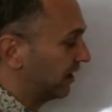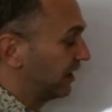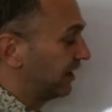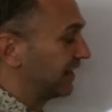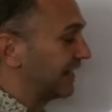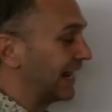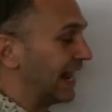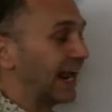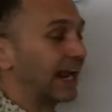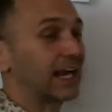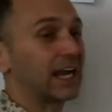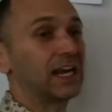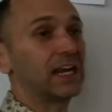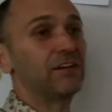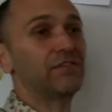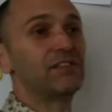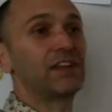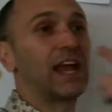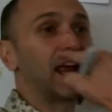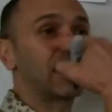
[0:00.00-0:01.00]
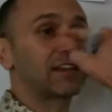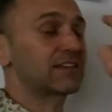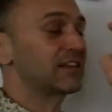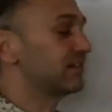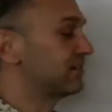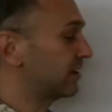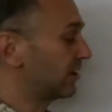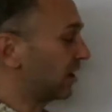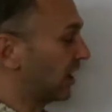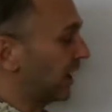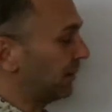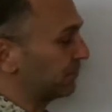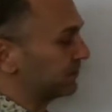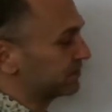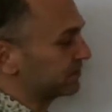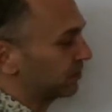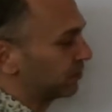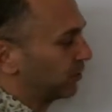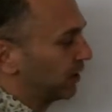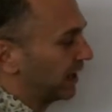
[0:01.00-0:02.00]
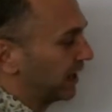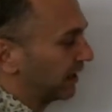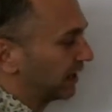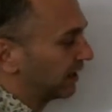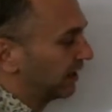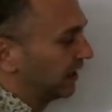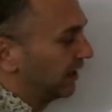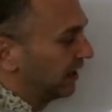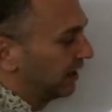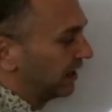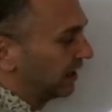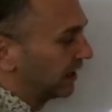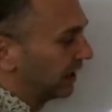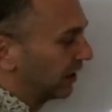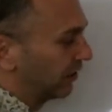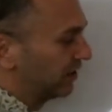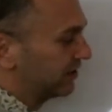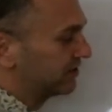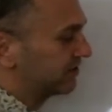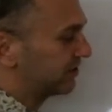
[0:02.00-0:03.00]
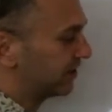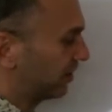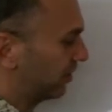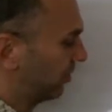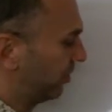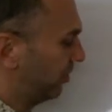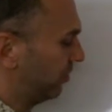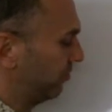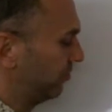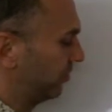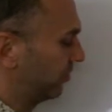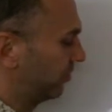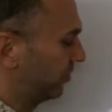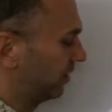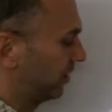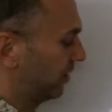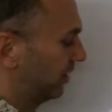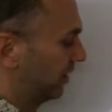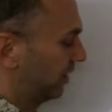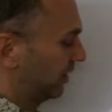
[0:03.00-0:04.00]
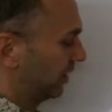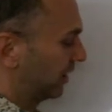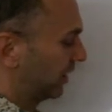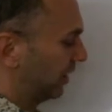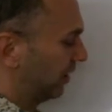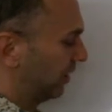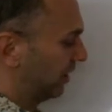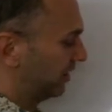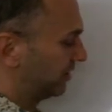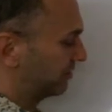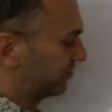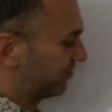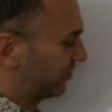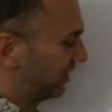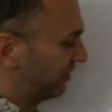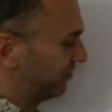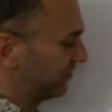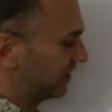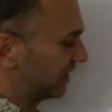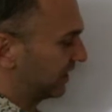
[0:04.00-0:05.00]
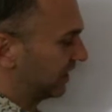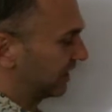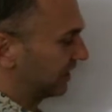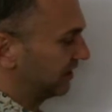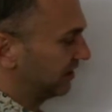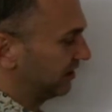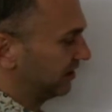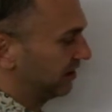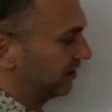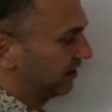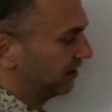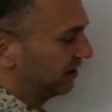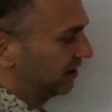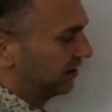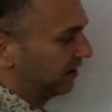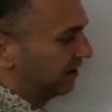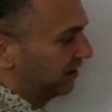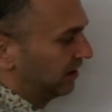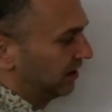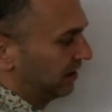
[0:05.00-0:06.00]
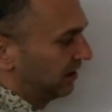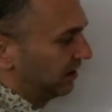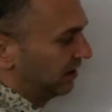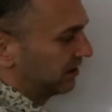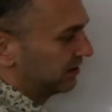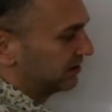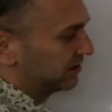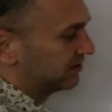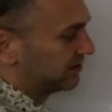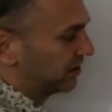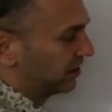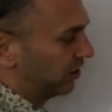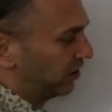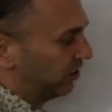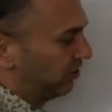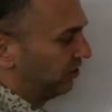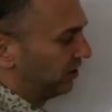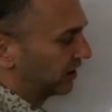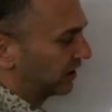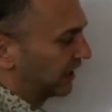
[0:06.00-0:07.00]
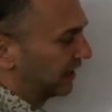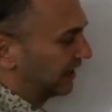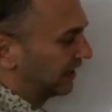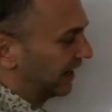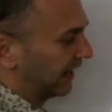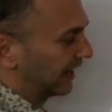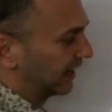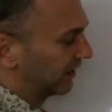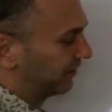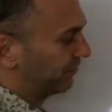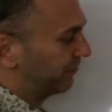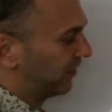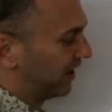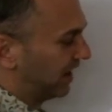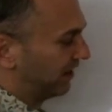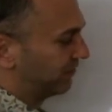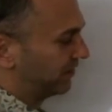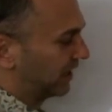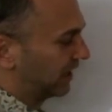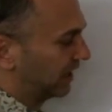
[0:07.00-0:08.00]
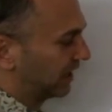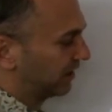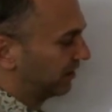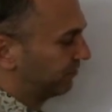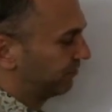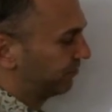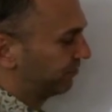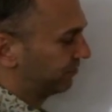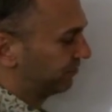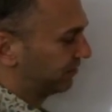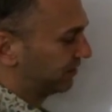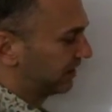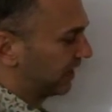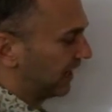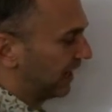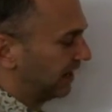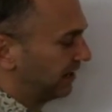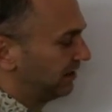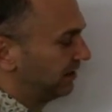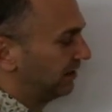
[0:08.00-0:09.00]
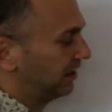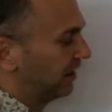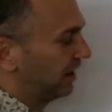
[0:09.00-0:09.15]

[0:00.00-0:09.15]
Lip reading: Negative takes us the opposite way. Here is 0. Here is 15. 0. I got negative 5, negative 10.